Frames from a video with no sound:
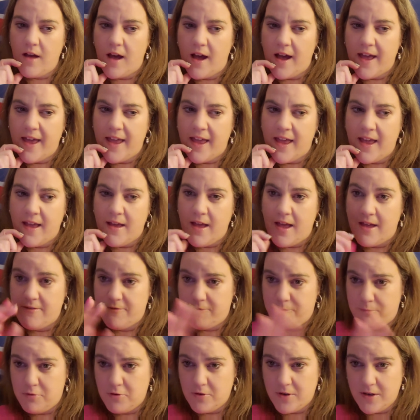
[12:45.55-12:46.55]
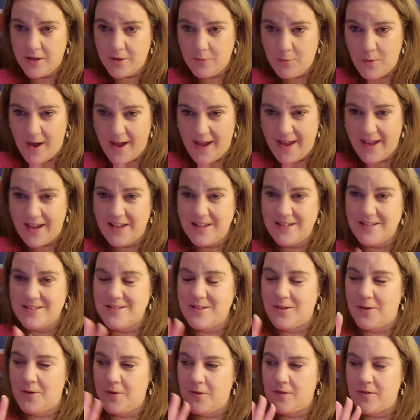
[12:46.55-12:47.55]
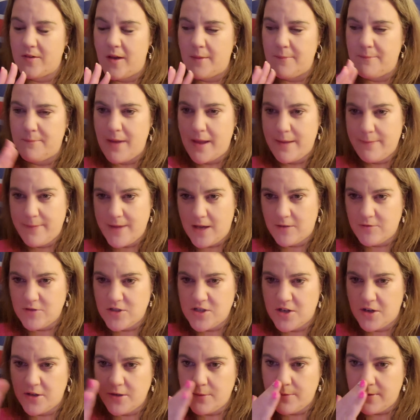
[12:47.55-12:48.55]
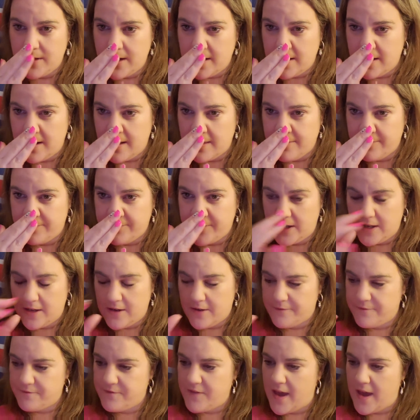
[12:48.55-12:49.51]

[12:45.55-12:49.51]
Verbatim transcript: I have put it away, so maybe I'll show you in another video.